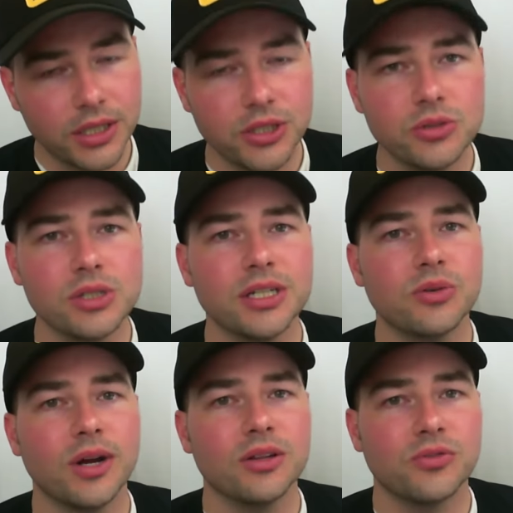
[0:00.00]
usually
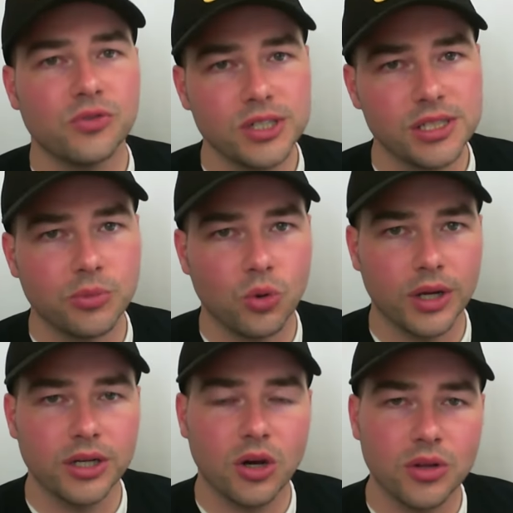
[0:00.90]
around the freezing
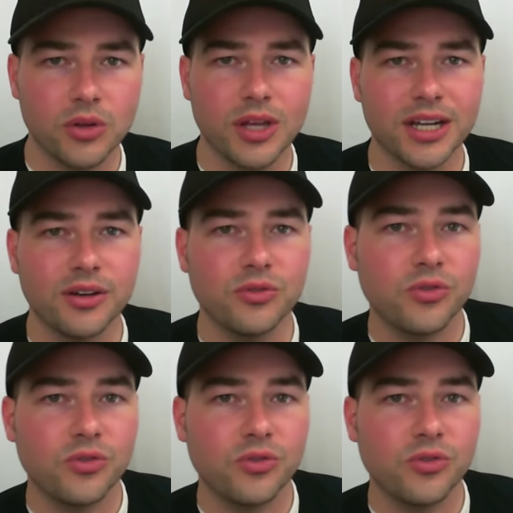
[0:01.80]
point, although that can